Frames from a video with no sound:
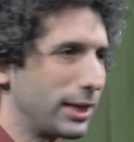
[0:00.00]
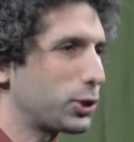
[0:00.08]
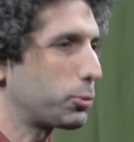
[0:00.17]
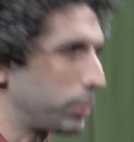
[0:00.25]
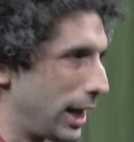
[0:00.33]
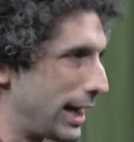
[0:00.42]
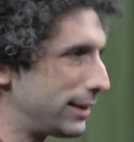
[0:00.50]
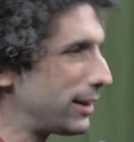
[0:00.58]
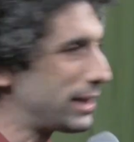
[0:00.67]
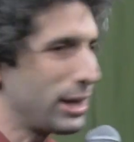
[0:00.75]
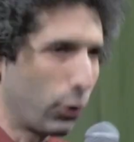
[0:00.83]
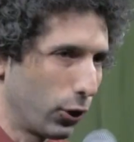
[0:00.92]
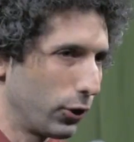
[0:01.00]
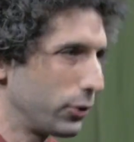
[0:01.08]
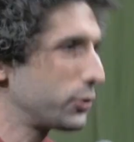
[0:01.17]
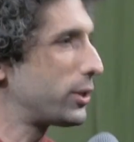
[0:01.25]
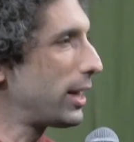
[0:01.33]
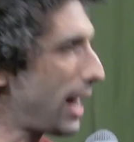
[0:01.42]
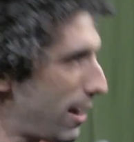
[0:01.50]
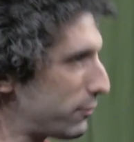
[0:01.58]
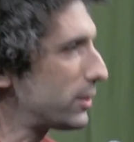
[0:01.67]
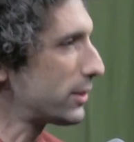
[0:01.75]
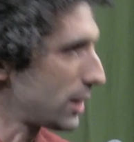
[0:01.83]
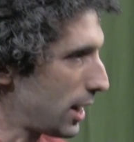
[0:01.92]
explained that the urns they have
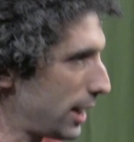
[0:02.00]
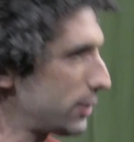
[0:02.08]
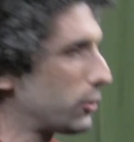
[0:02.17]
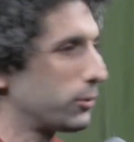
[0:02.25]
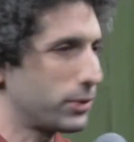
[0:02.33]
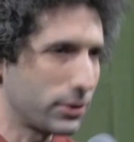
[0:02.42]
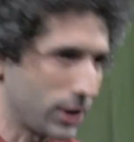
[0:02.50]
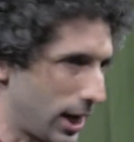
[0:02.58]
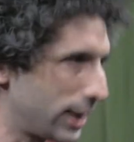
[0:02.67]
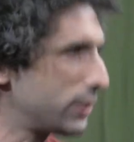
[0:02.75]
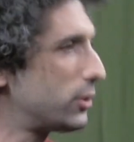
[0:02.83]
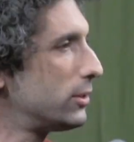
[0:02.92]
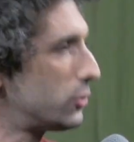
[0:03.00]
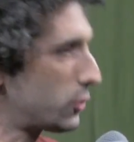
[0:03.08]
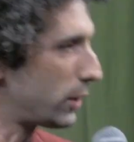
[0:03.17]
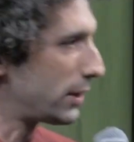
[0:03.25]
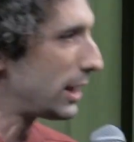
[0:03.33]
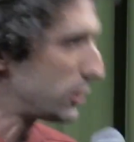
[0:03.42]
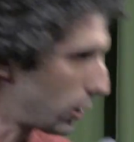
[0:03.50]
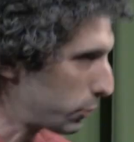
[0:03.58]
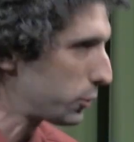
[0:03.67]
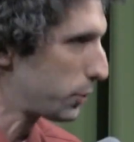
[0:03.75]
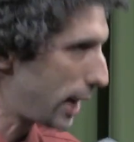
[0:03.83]
designed are designed so that they don't do